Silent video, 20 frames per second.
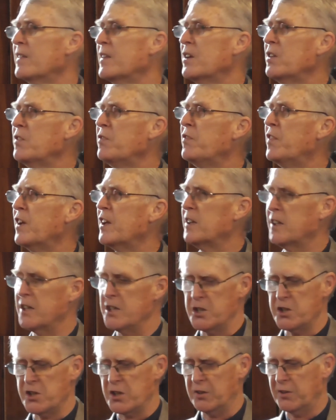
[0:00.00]
This
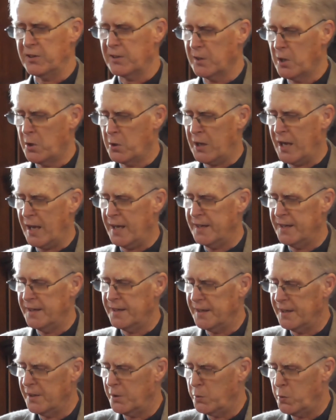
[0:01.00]
village is
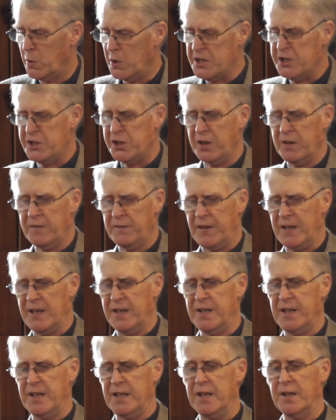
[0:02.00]
located in a region of
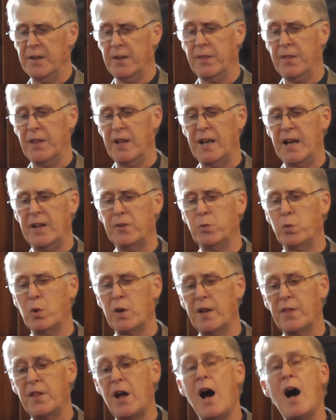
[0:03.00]
India that has
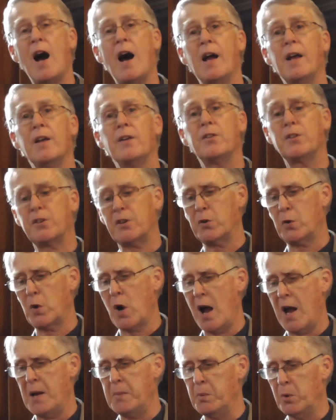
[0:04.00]
one of the highest
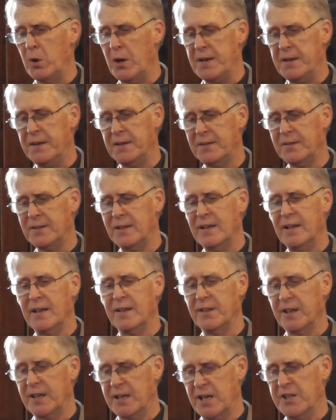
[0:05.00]
crime rates
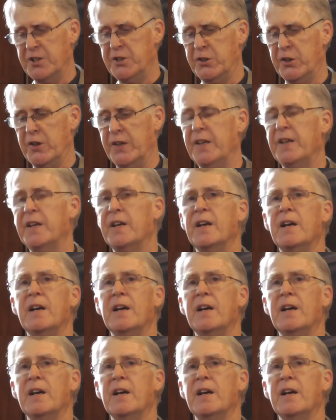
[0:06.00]
in the country.